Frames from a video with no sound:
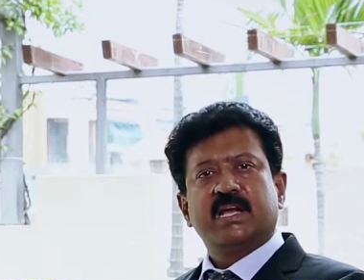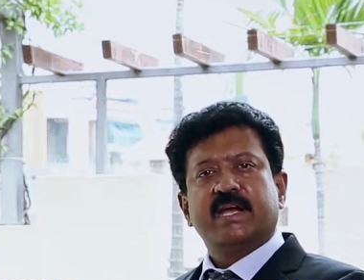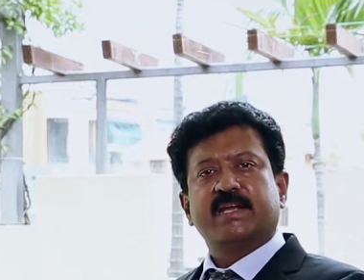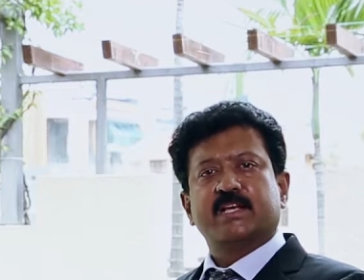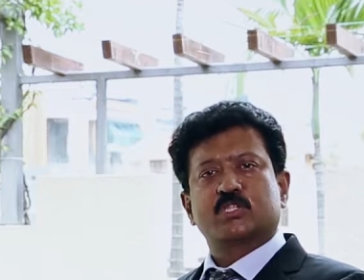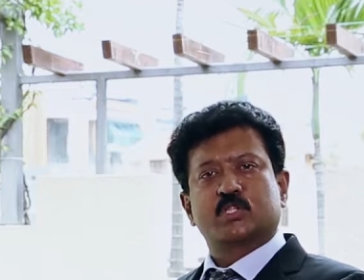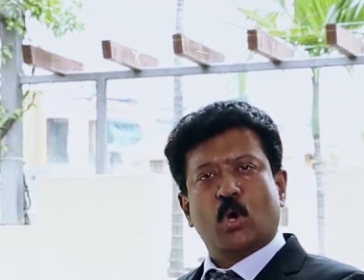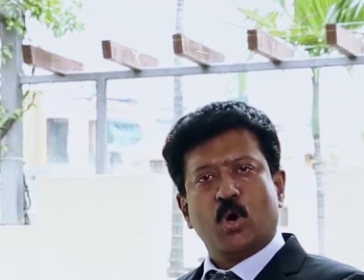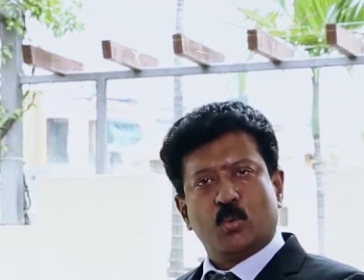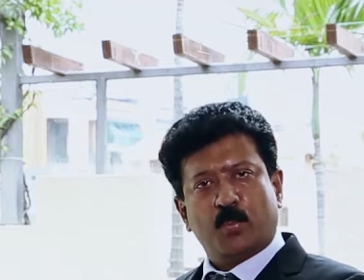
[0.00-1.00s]
It has
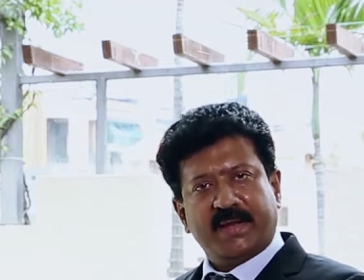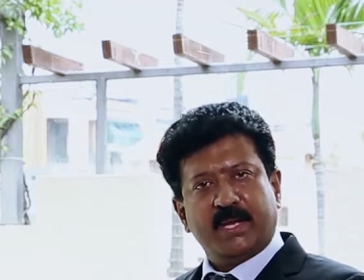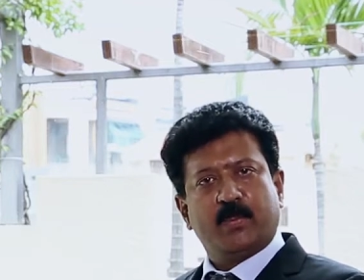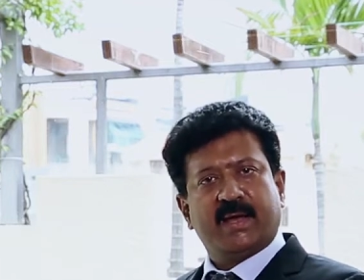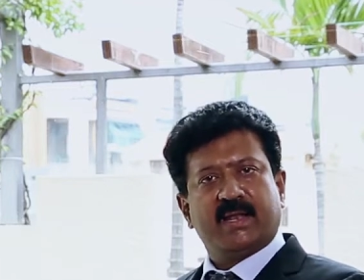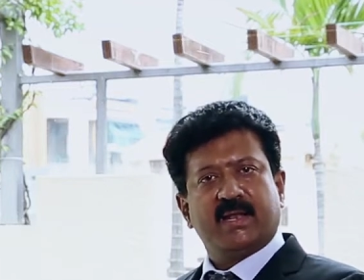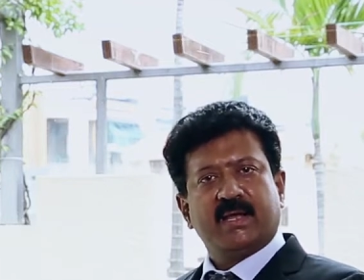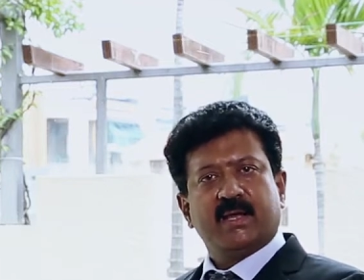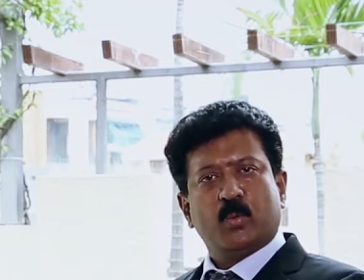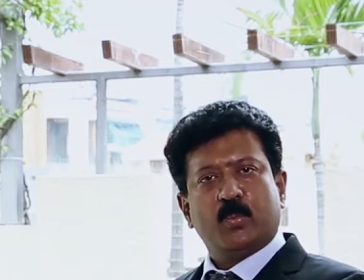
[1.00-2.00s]
sold very well.
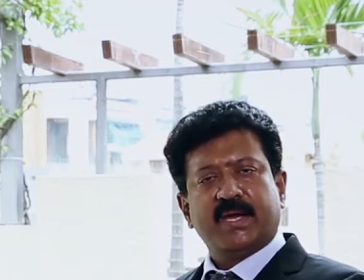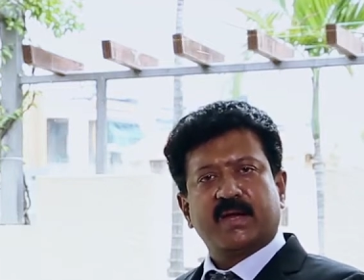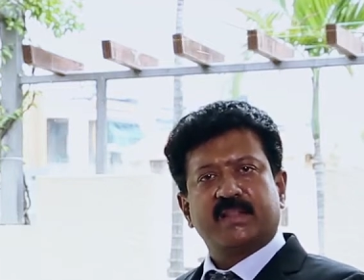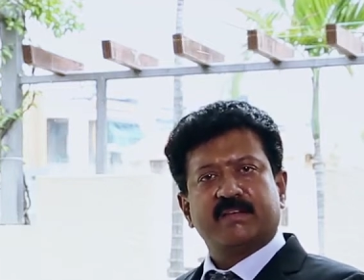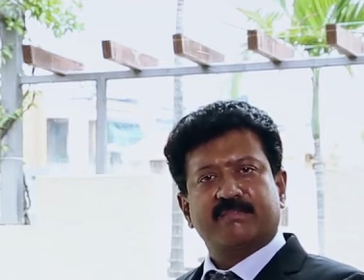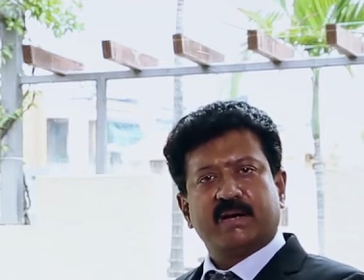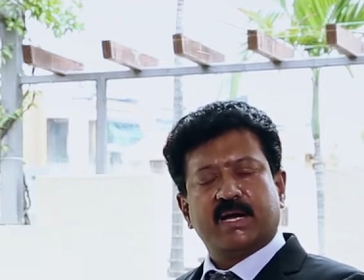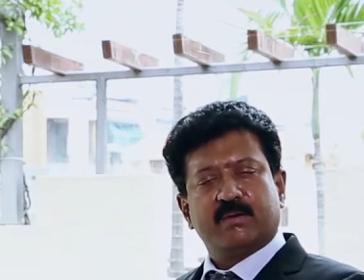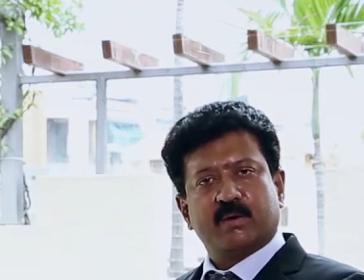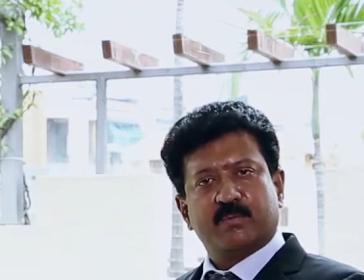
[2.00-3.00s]

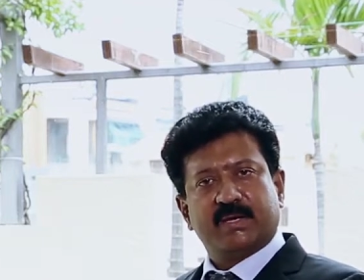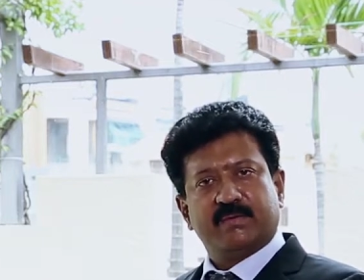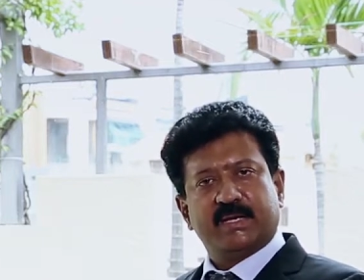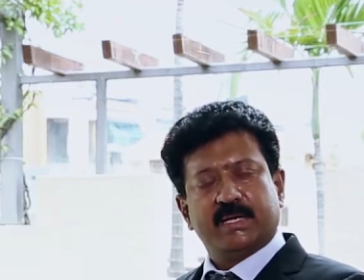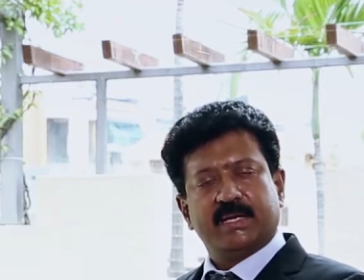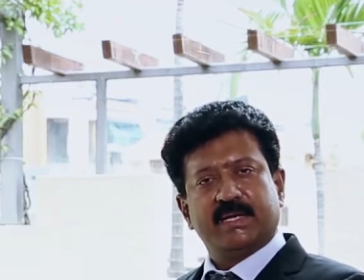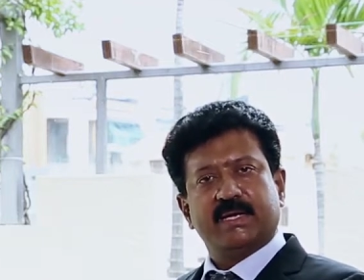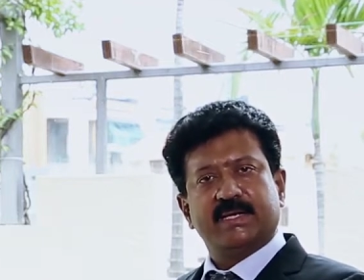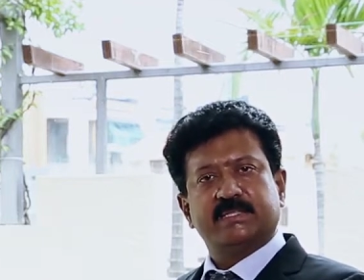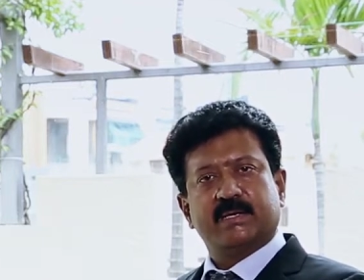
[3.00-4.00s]

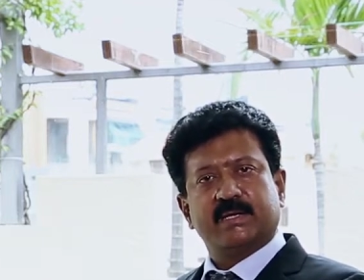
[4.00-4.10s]
It is a